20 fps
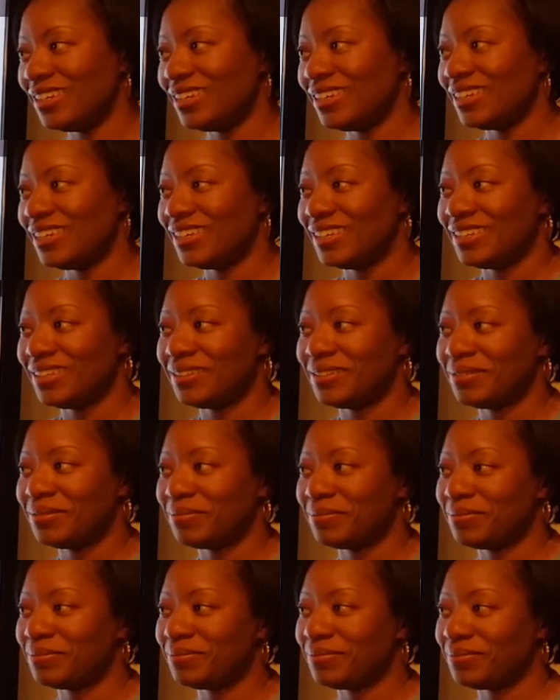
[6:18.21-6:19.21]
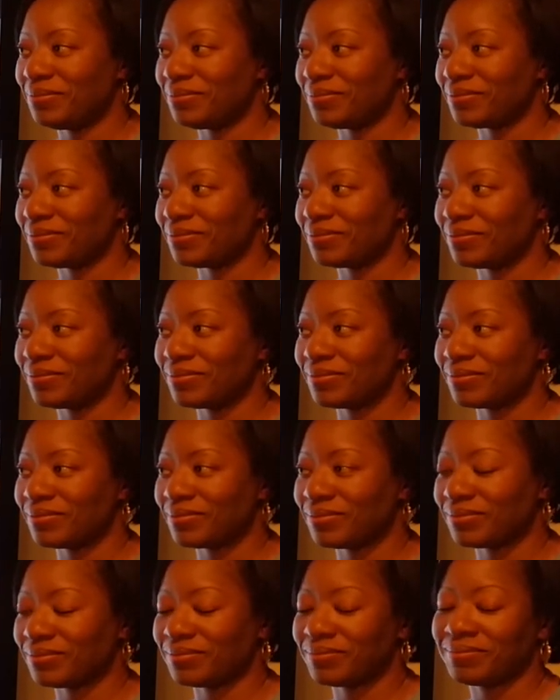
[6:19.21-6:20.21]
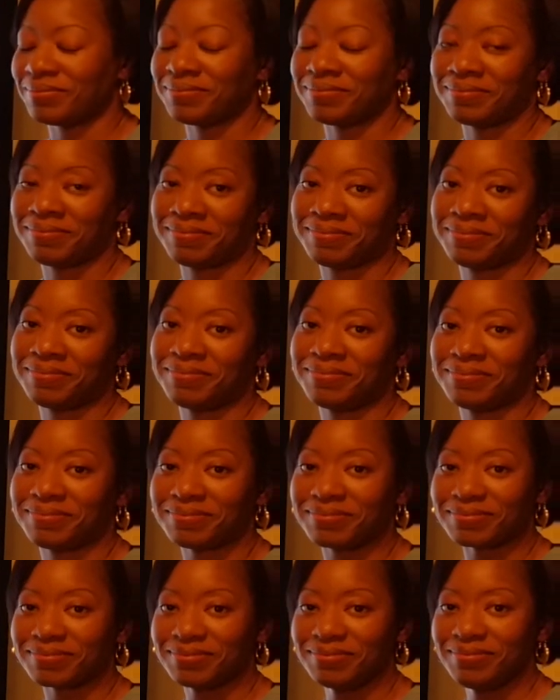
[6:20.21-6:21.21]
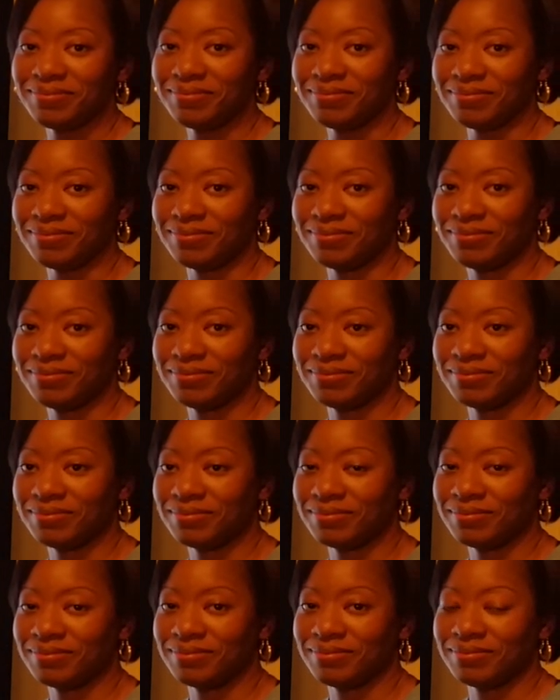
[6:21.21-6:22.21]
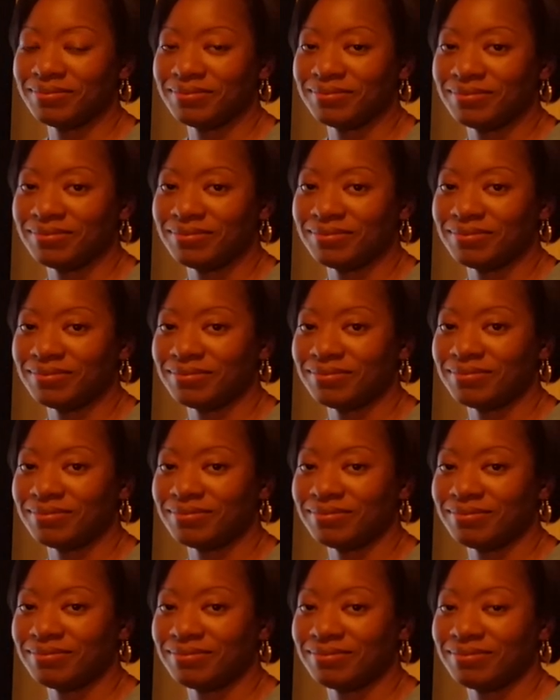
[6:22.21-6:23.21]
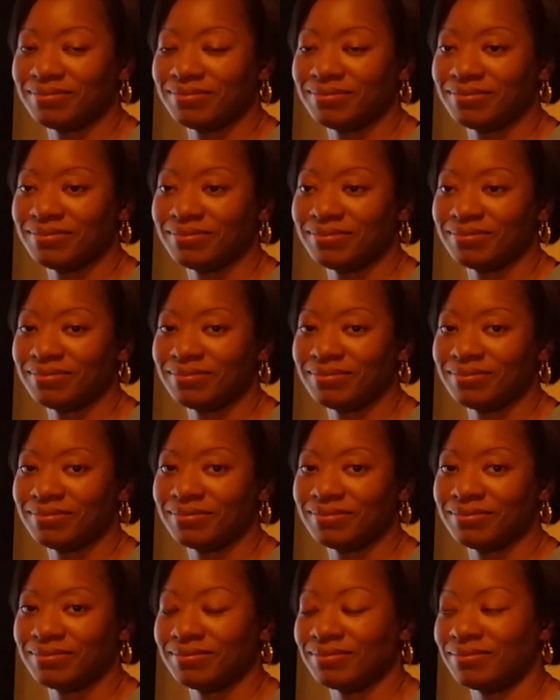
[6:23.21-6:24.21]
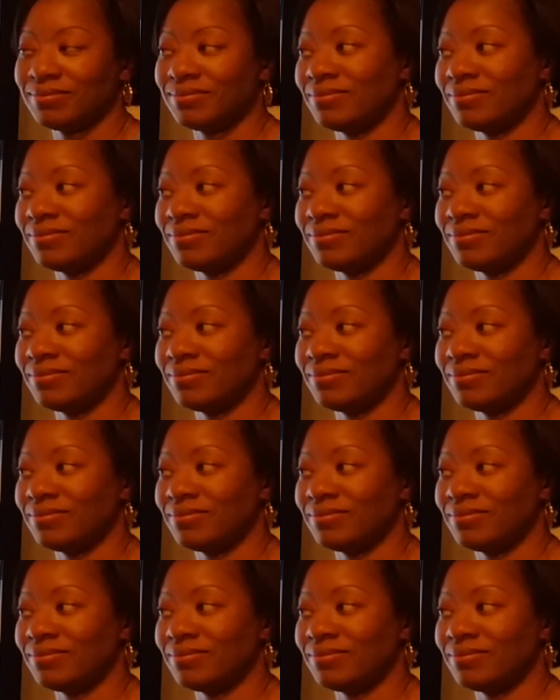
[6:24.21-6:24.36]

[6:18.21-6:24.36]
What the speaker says: No words are spoken by the person on screen.